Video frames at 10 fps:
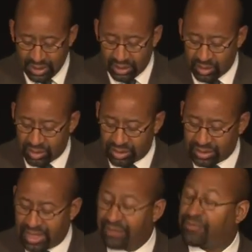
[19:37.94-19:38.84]
And during
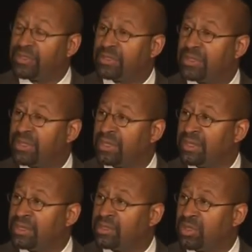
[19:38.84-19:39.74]
this conference,
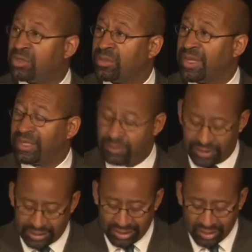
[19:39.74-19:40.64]
it's certainly my
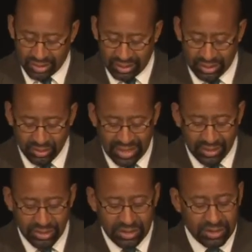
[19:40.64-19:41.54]
expectation that
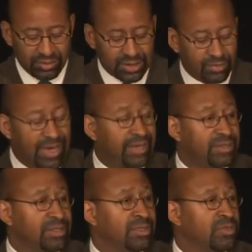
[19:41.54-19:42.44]
strategies and best
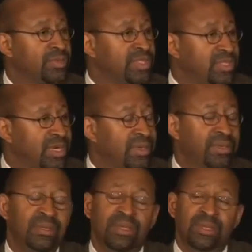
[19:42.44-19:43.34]
practices will be
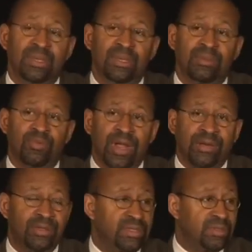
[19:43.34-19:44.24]
shared and
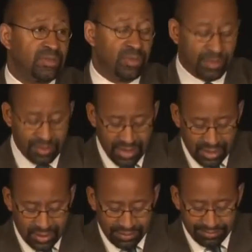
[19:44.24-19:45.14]
progress will be
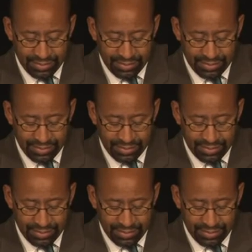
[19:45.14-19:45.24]
made.